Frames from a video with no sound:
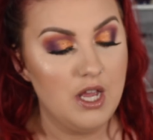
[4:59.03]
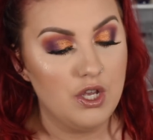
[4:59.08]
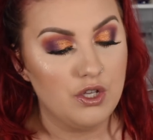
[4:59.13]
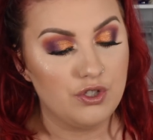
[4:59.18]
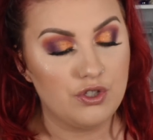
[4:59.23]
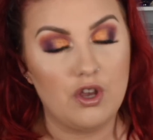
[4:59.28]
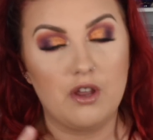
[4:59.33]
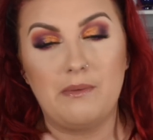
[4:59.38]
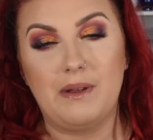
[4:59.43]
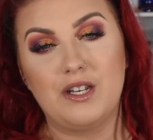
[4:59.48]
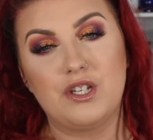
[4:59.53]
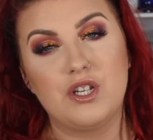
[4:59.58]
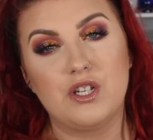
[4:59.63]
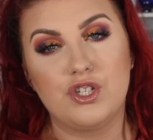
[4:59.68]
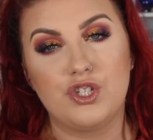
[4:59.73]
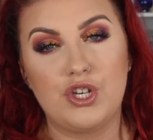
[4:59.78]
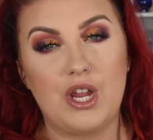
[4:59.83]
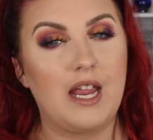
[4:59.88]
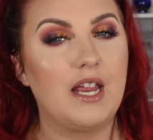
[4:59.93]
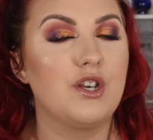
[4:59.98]
so much
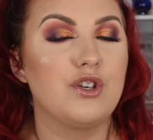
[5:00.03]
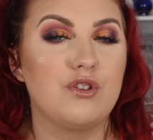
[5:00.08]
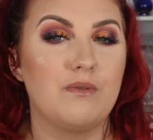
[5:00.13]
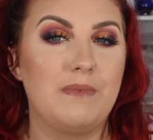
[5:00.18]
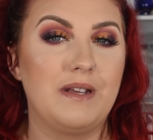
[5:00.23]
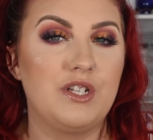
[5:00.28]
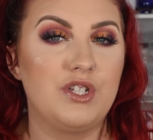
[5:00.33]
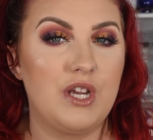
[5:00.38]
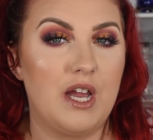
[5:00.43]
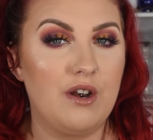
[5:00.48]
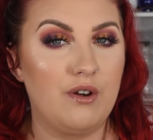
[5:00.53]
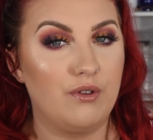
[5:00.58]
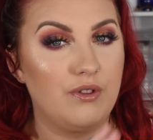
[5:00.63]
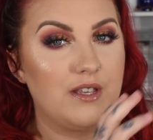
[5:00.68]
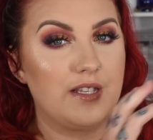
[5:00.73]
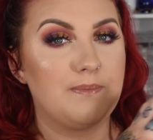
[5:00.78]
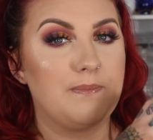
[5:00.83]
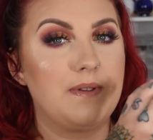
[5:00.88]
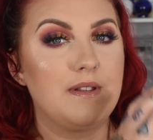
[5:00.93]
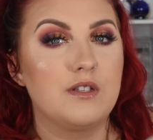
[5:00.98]
has changed on my channel,
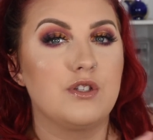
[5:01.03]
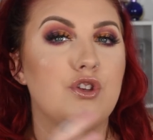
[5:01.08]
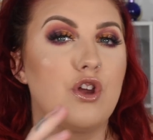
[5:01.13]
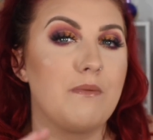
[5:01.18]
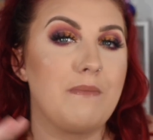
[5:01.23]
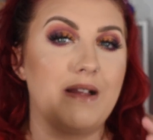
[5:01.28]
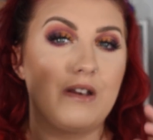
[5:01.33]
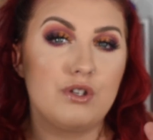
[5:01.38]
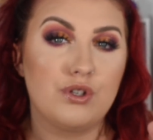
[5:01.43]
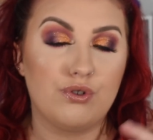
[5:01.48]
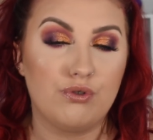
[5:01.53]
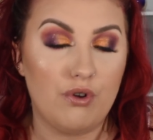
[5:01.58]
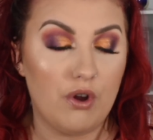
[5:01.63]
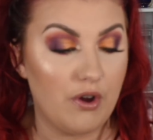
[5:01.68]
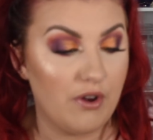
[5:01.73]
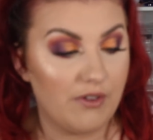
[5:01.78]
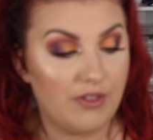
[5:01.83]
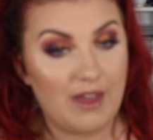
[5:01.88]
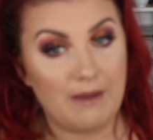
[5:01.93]
there's been so much growth.